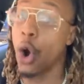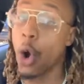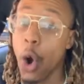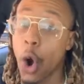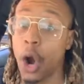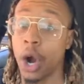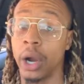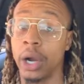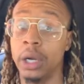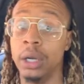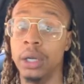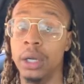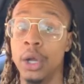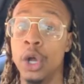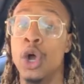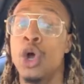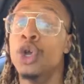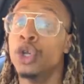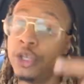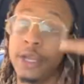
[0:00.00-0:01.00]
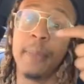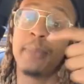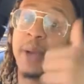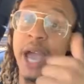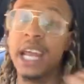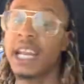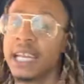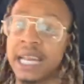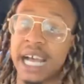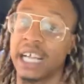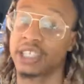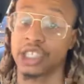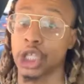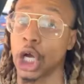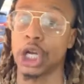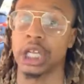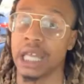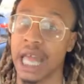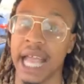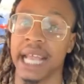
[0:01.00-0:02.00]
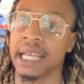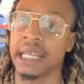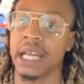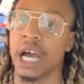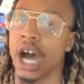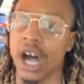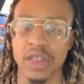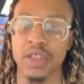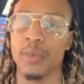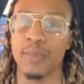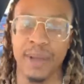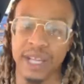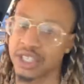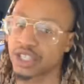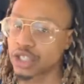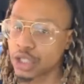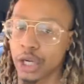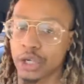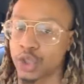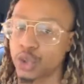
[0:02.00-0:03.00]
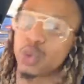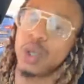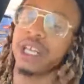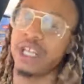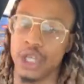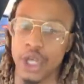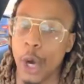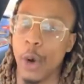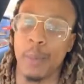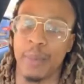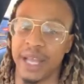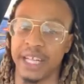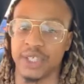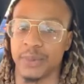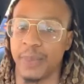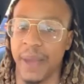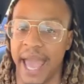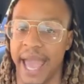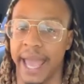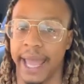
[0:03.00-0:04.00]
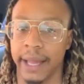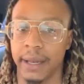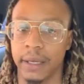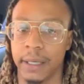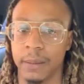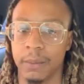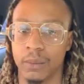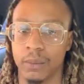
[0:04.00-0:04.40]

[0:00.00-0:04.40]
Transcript: Or you better not start liking the other bitch, start treating your bitch bad.